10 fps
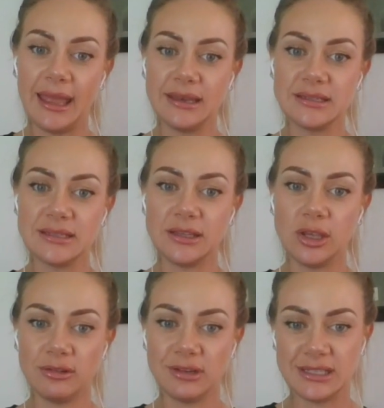And
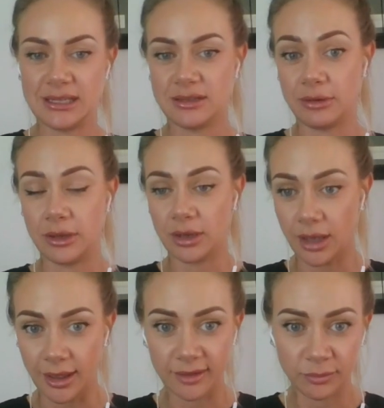Uranus is throwing
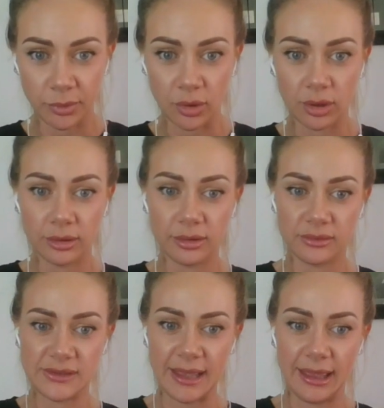a
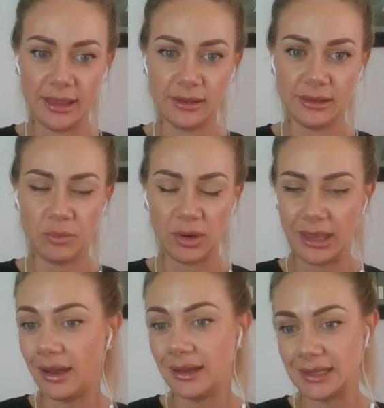curveball, say,
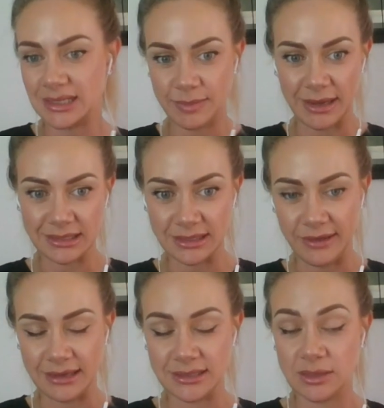bringing
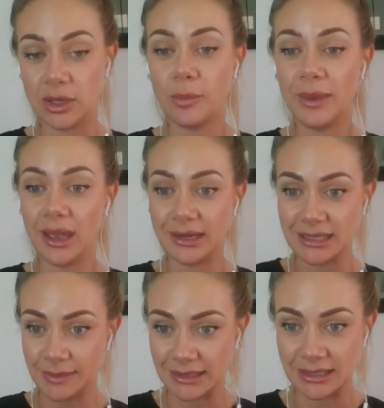unexpected events. So it could be
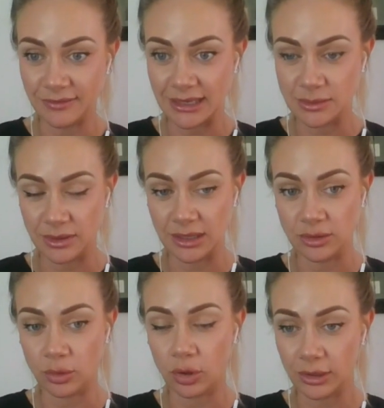unexpected events
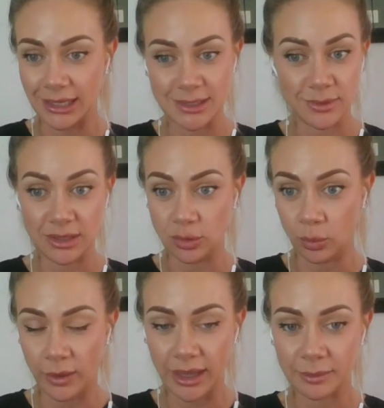within your colleagues,
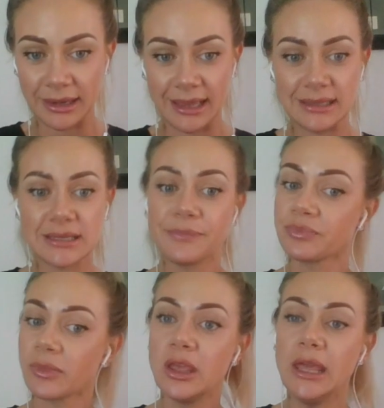within your workplace.
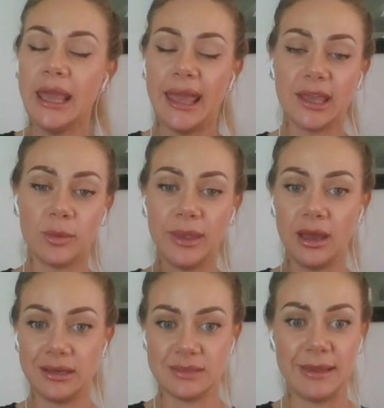It could
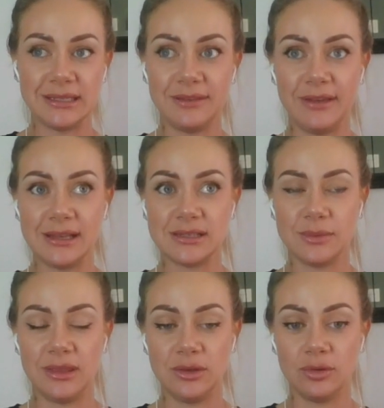be unexpected
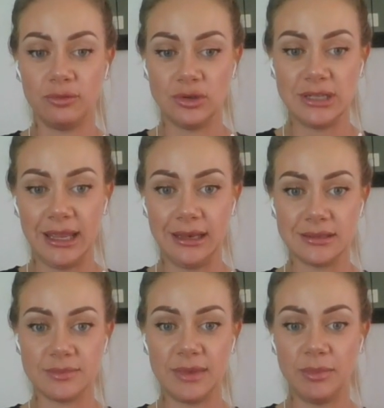events within your
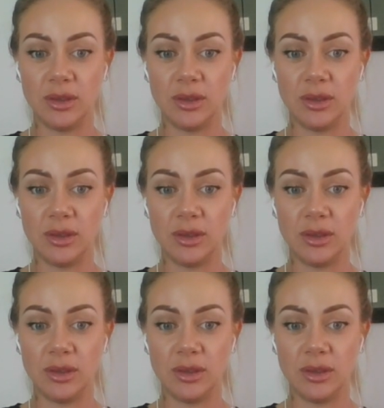routines.